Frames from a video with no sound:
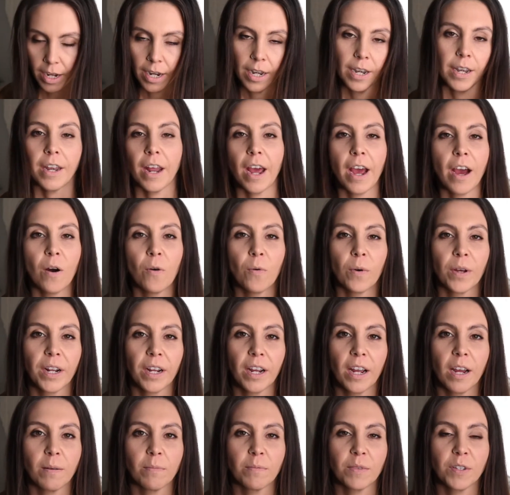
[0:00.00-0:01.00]
Now when it
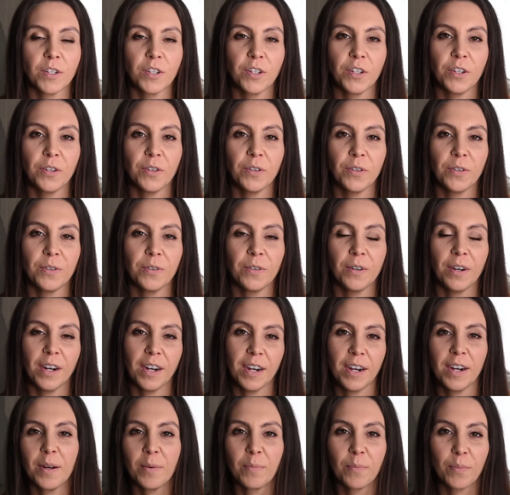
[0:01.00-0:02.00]
comes to
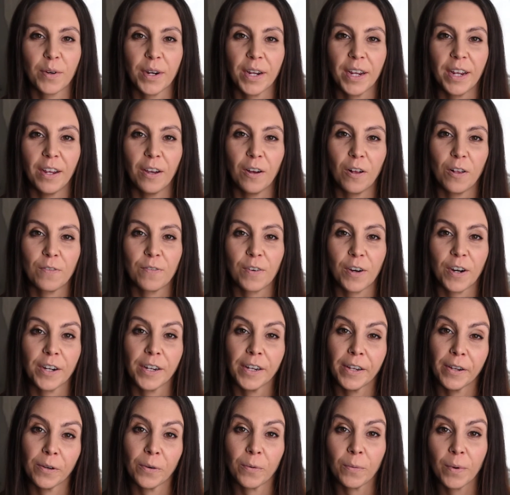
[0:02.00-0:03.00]
bringing all of our
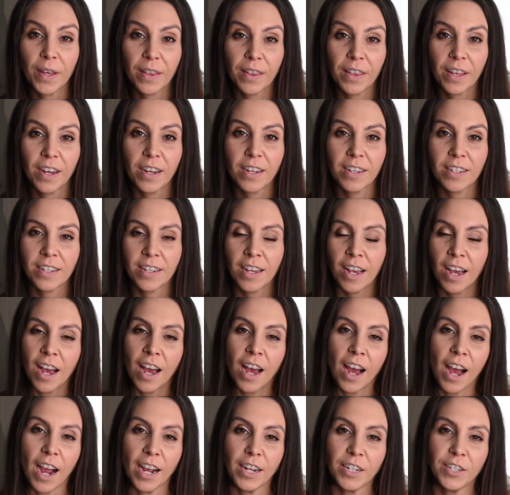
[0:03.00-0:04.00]
gear with us,
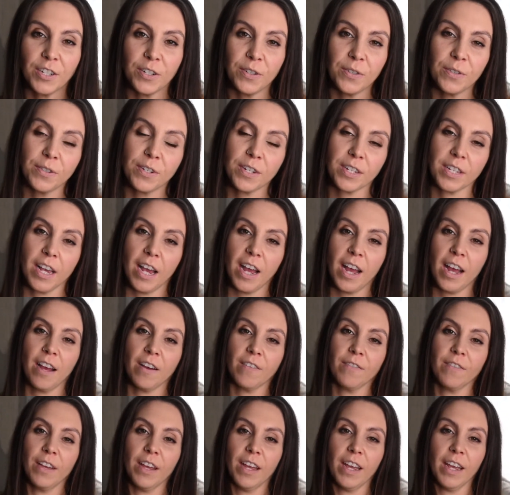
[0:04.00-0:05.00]
I do just
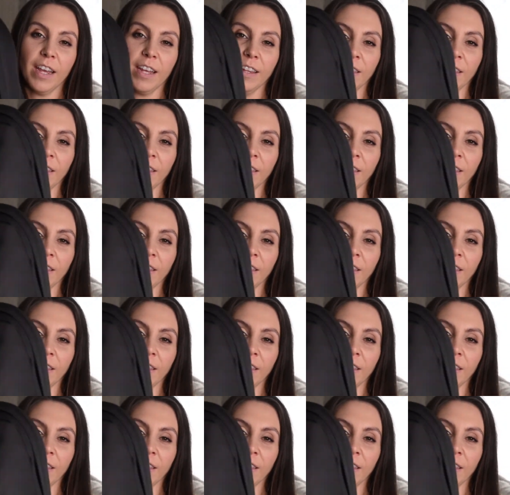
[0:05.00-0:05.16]
have a